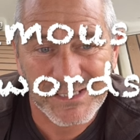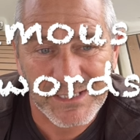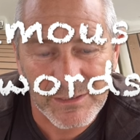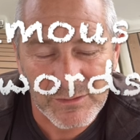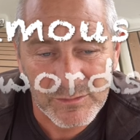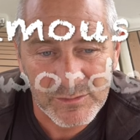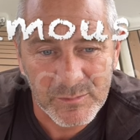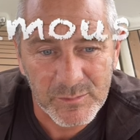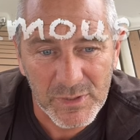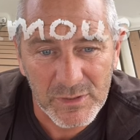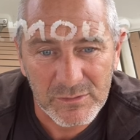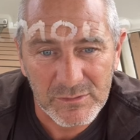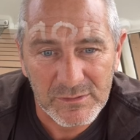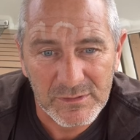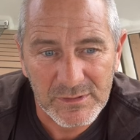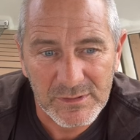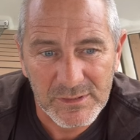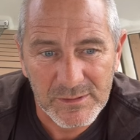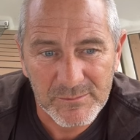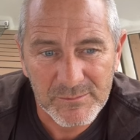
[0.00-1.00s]
it on the boat.
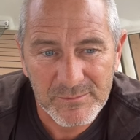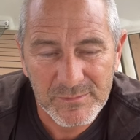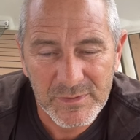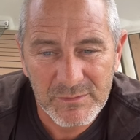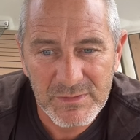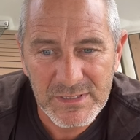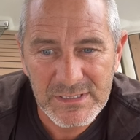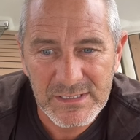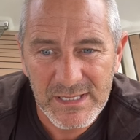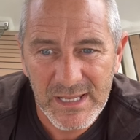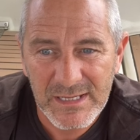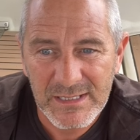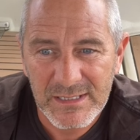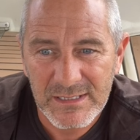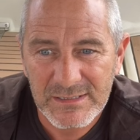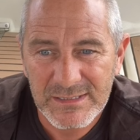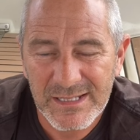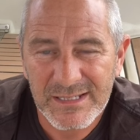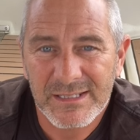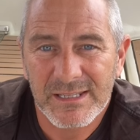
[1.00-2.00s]
There isn't any
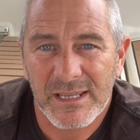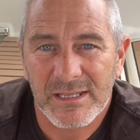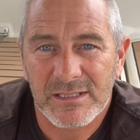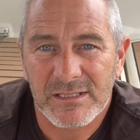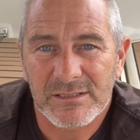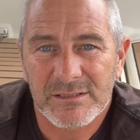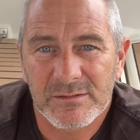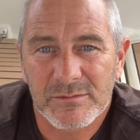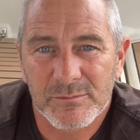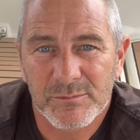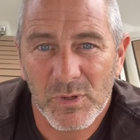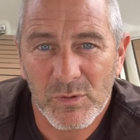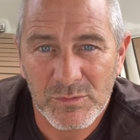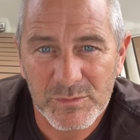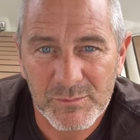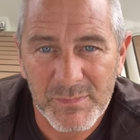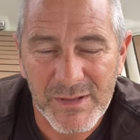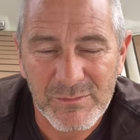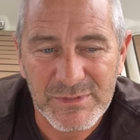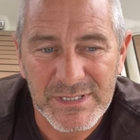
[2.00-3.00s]
dedicated
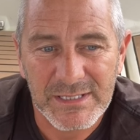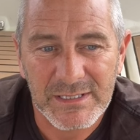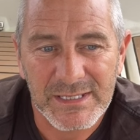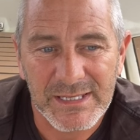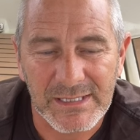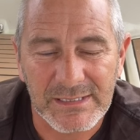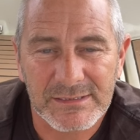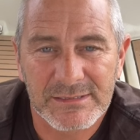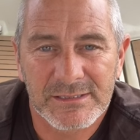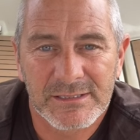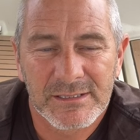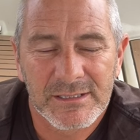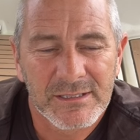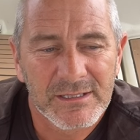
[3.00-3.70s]
boat mounting kits,